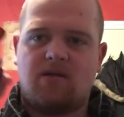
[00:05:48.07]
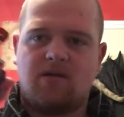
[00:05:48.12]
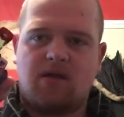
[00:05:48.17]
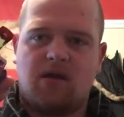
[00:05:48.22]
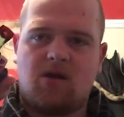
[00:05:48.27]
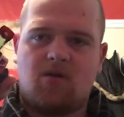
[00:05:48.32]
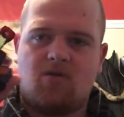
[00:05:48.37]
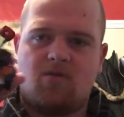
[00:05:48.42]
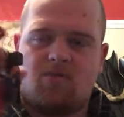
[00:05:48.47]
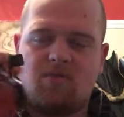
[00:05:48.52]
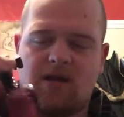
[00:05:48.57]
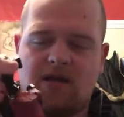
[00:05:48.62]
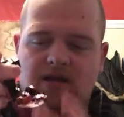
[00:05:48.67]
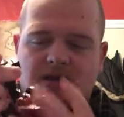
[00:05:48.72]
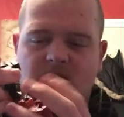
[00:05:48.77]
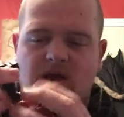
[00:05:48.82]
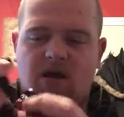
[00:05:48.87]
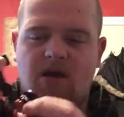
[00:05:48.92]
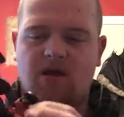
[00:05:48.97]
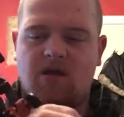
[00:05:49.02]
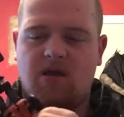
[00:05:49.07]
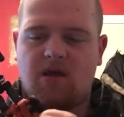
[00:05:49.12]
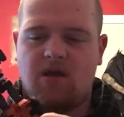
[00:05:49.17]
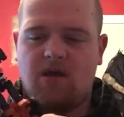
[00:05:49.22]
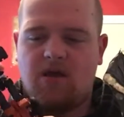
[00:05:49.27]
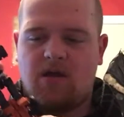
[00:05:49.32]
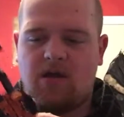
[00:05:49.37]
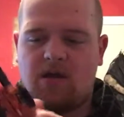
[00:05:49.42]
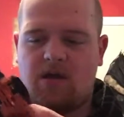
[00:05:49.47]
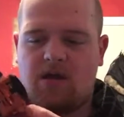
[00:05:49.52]
so that's good.
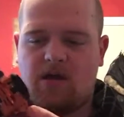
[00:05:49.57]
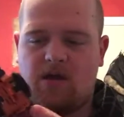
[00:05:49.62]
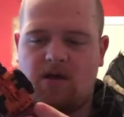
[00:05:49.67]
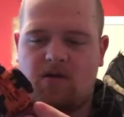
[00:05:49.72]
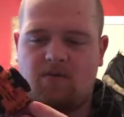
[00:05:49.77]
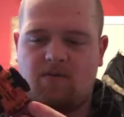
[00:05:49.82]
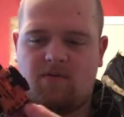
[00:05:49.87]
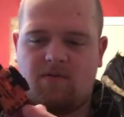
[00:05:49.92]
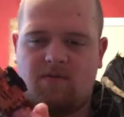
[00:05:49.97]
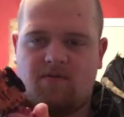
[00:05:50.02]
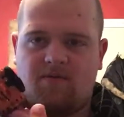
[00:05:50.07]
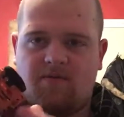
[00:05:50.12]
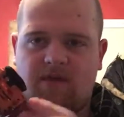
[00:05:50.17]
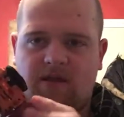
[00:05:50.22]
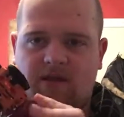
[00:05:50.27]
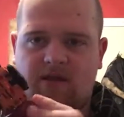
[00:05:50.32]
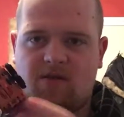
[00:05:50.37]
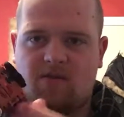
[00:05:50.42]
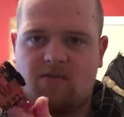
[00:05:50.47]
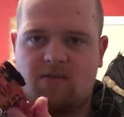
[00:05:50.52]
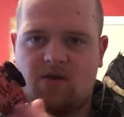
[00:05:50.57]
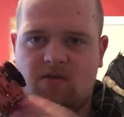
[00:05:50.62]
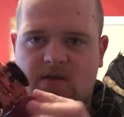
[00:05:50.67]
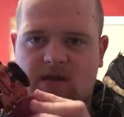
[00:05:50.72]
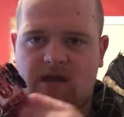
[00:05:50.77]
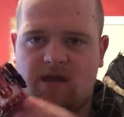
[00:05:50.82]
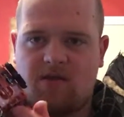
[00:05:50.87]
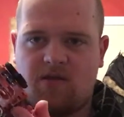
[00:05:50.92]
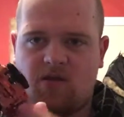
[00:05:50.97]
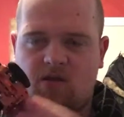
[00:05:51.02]
Fist can
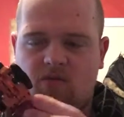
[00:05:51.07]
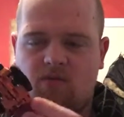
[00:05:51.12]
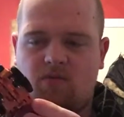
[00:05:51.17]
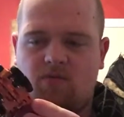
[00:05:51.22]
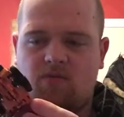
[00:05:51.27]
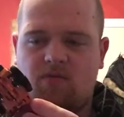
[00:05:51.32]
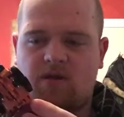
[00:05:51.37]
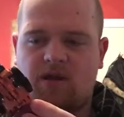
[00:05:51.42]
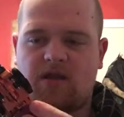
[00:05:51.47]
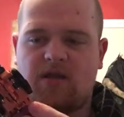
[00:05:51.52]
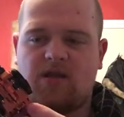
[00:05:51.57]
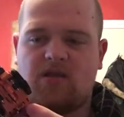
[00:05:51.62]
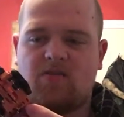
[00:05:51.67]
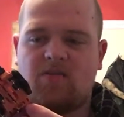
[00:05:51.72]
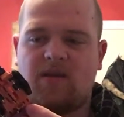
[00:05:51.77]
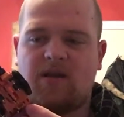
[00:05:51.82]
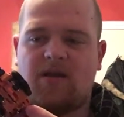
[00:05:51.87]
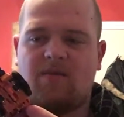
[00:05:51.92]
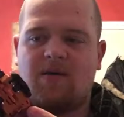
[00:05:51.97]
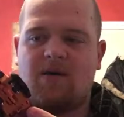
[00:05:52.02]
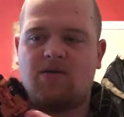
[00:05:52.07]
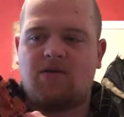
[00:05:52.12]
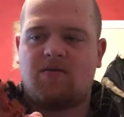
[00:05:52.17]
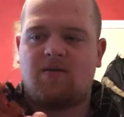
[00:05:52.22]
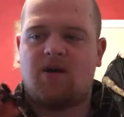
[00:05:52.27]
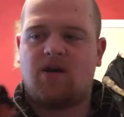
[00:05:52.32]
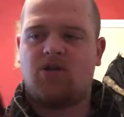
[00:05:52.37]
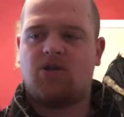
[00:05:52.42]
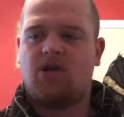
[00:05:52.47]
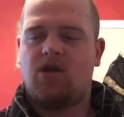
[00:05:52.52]
rotate, though it doesn't really amount
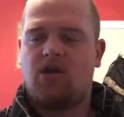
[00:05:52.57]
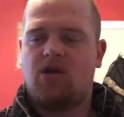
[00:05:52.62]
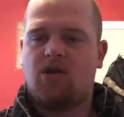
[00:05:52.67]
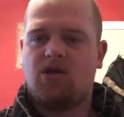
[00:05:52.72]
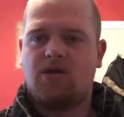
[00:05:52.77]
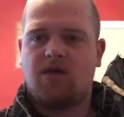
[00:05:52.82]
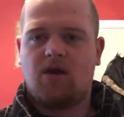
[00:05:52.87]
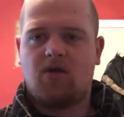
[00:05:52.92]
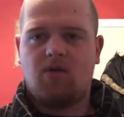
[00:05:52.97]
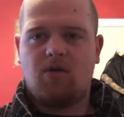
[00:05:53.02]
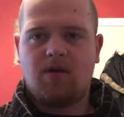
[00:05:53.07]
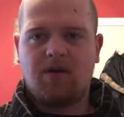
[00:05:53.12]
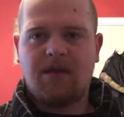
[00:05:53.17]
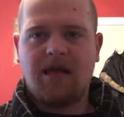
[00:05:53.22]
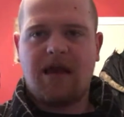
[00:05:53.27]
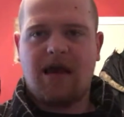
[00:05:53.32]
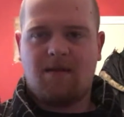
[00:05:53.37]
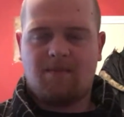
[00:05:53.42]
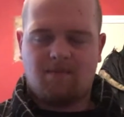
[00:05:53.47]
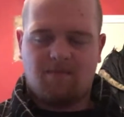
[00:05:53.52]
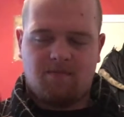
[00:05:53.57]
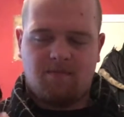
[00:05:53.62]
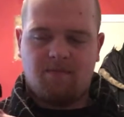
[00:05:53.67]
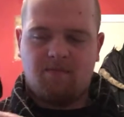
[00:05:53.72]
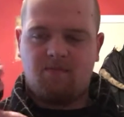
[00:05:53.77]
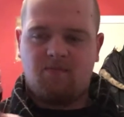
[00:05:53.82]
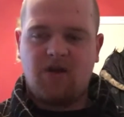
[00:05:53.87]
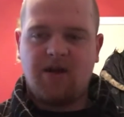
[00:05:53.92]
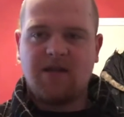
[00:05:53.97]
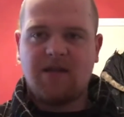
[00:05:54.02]
to much. So yeah,
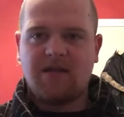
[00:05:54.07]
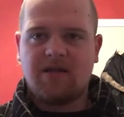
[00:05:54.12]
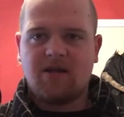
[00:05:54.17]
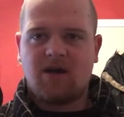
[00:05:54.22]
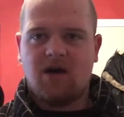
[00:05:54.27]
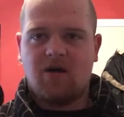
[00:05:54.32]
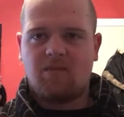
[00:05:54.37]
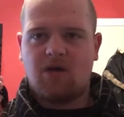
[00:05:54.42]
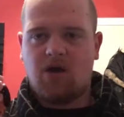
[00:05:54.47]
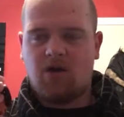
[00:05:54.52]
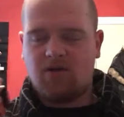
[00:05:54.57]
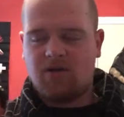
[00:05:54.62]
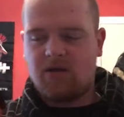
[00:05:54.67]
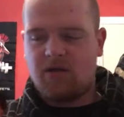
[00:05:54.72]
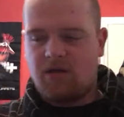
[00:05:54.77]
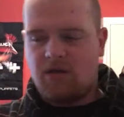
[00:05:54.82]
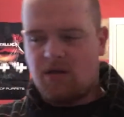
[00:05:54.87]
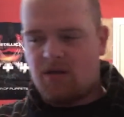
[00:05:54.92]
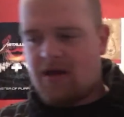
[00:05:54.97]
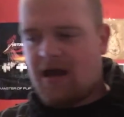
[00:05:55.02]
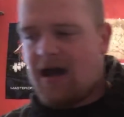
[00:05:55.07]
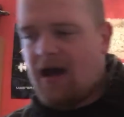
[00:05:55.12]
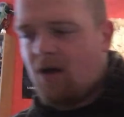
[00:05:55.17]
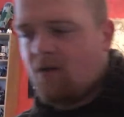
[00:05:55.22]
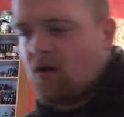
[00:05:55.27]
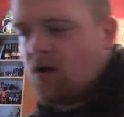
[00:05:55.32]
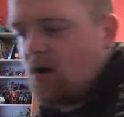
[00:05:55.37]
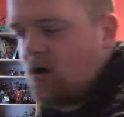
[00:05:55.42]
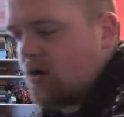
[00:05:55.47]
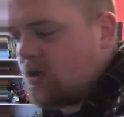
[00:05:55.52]
pretty decent arm mode.
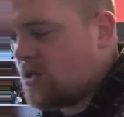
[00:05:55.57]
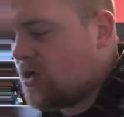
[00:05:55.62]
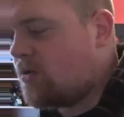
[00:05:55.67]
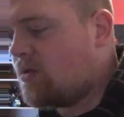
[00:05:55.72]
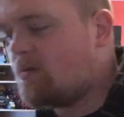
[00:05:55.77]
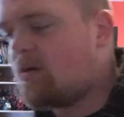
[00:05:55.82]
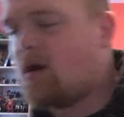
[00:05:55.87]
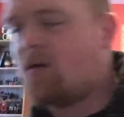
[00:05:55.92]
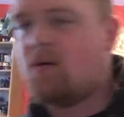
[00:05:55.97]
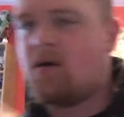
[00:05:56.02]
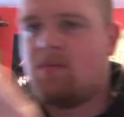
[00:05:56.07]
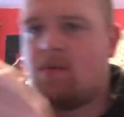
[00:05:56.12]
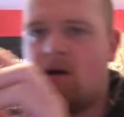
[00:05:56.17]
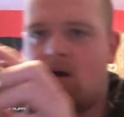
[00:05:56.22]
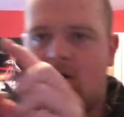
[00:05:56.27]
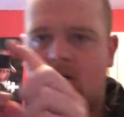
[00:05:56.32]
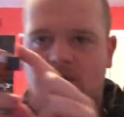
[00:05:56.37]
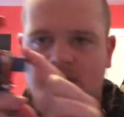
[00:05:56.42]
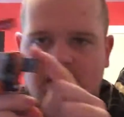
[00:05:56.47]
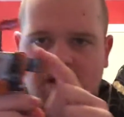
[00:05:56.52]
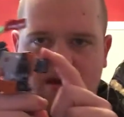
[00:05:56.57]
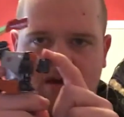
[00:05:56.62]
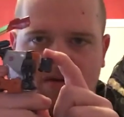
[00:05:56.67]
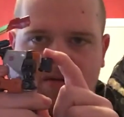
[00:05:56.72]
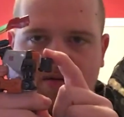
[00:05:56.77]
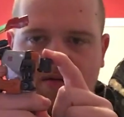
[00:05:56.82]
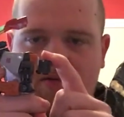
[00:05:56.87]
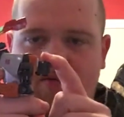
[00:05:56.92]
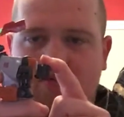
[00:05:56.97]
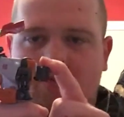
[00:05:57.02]
Now onto the robot mode.
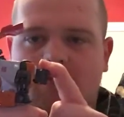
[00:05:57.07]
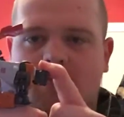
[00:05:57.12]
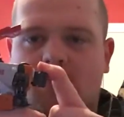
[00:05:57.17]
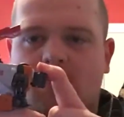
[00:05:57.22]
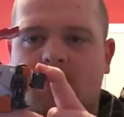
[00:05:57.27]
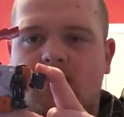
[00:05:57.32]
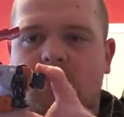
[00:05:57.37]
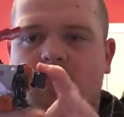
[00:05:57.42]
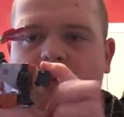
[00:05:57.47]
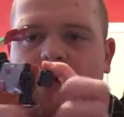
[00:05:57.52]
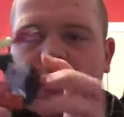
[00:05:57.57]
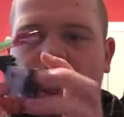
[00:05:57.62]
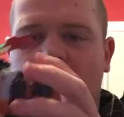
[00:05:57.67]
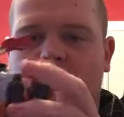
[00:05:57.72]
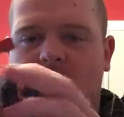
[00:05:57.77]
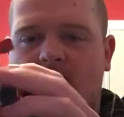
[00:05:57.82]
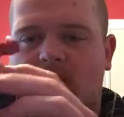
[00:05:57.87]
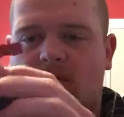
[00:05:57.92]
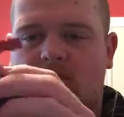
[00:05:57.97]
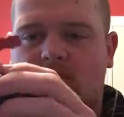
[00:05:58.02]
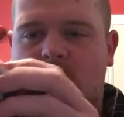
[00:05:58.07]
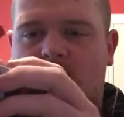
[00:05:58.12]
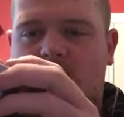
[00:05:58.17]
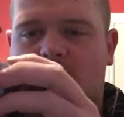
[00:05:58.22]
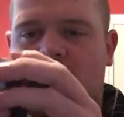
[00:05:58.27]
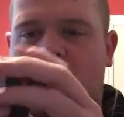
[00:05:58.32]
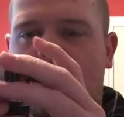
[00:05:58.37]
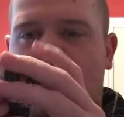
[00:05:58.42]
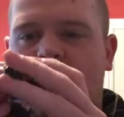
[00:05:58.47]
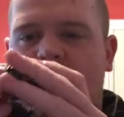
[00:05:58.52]
So I'll
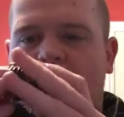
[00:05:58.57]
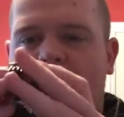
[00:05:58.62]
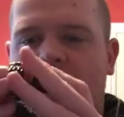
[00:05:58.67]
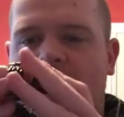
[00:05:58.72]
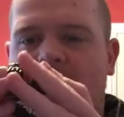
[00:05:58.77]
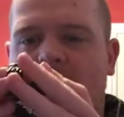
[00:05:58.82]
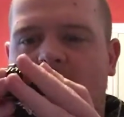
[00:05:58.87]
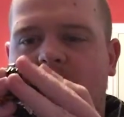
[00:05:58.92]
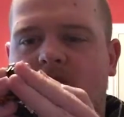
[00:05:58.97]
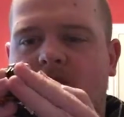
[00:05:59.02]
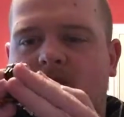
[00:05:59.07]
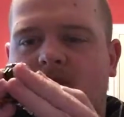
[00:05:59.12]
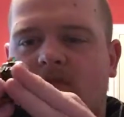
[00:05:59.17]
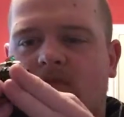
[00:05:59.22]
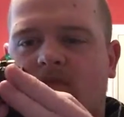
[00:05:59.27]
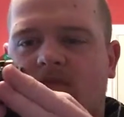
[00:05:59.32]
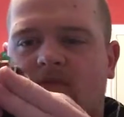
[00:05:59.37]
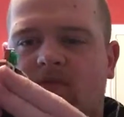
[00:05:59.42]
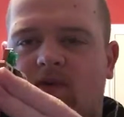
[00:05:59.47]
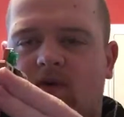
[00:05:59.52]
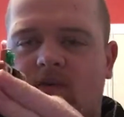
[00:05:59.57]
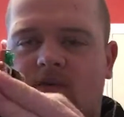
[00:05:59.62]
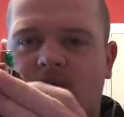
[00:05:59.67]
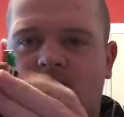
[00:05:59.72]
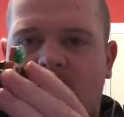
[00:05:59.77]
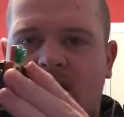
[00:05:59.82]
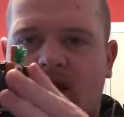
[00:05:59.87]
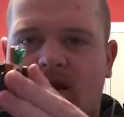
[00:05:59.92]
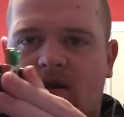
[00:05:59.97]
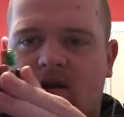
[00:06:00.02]
open that up, fold
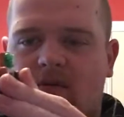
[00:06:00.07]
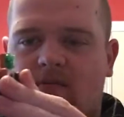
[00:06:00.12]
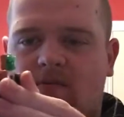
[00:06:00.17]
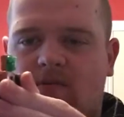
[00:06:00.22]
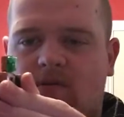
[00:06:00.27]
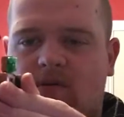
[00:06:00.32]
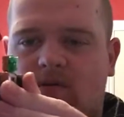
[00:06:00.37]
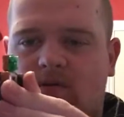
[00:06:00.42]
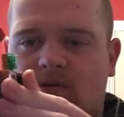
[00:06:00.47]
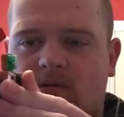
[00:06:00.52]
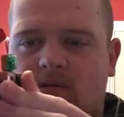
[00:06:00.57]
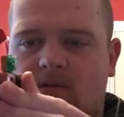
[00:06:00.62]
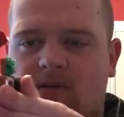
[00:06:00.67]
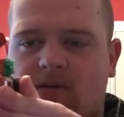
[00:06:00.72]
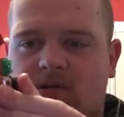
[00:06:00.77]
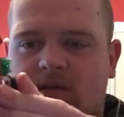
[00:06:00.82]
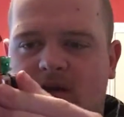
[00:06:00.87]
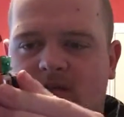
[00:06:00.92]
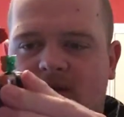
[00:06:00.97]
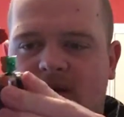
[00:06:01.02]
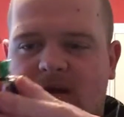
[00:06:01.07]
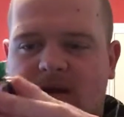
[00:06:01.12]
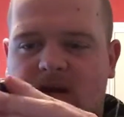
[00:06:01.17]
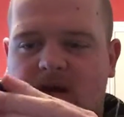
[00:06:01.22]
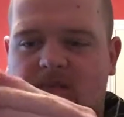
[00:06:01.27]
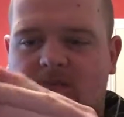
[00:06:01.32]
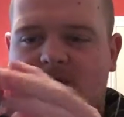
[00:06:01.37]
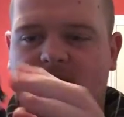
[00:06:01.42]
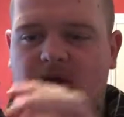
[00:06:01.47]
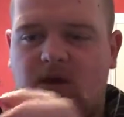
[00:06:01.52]
the head up, close that back
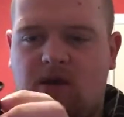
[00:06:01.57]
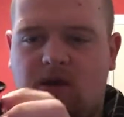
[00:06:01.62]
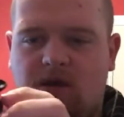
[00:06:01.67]
up,